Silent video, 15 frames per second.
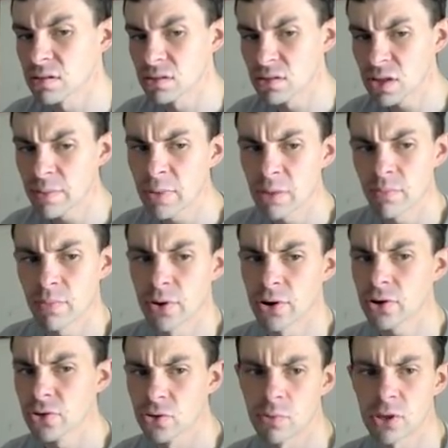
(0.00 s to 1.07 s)
limit
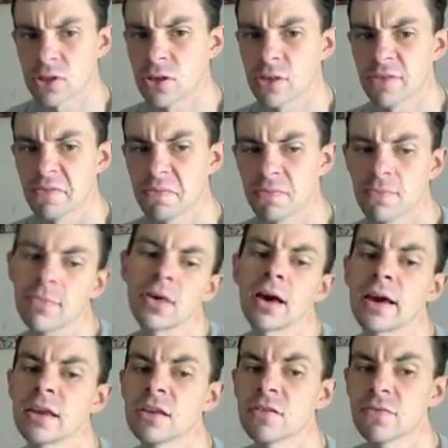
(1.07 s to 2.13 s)
burst, which is
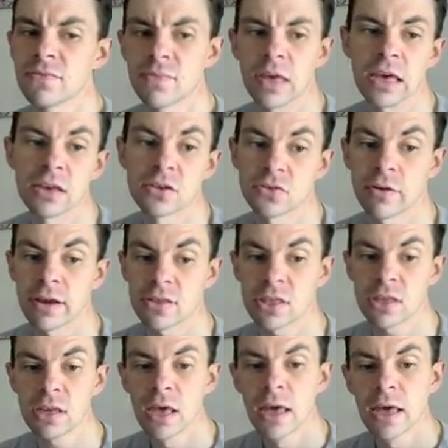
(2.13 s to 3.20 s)
kind of
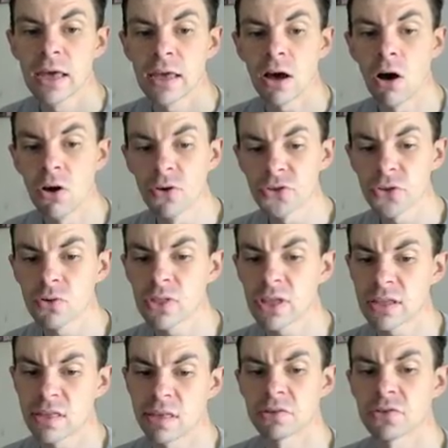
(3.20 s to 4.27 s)
interesting. Also,
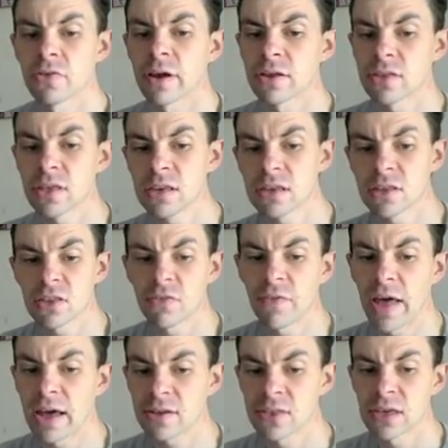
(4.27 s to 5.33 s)
that's interesting is the
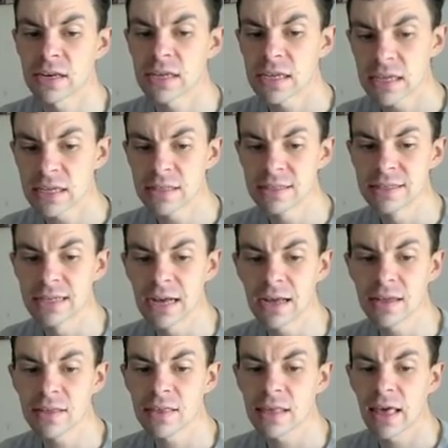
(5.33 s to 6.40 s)
fact that he
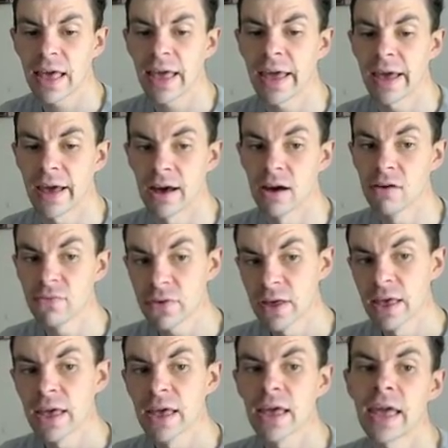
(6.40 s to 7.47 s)
does have
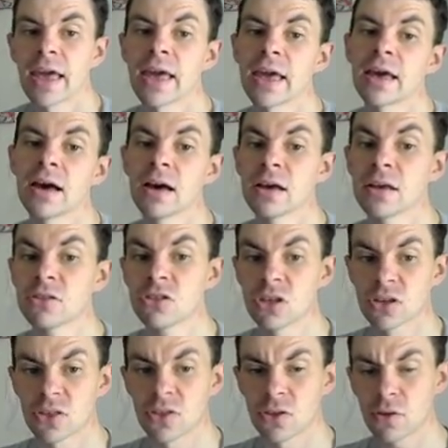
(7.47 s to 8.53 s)

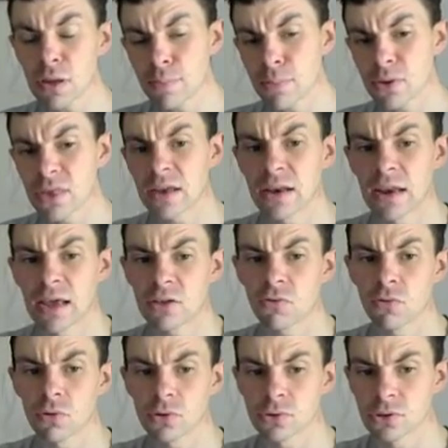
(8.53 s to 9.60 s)
just 30%
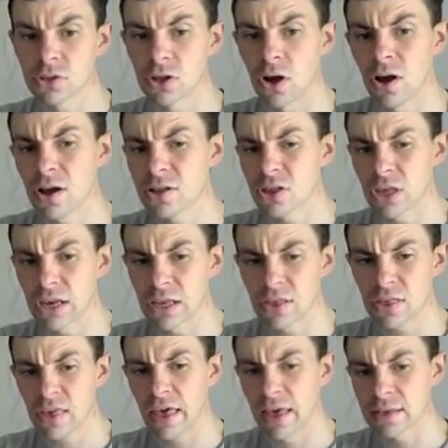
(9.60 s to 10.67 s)
natural dodge in
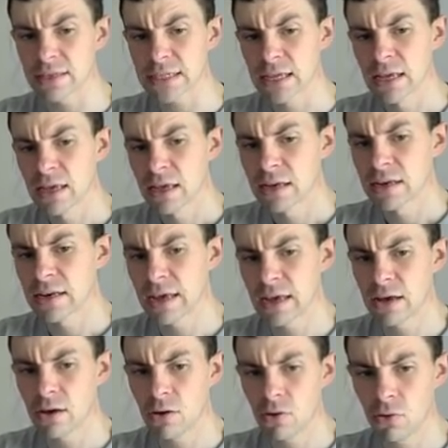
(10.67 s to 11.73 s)
his kit.
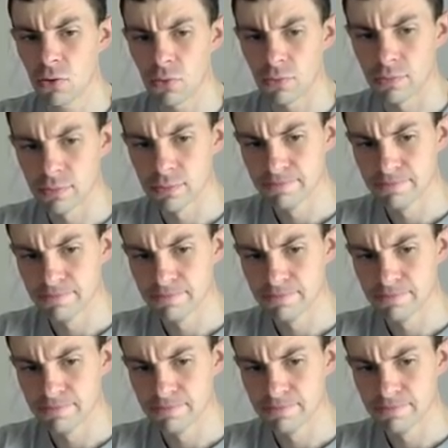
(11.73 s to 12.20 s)
Now,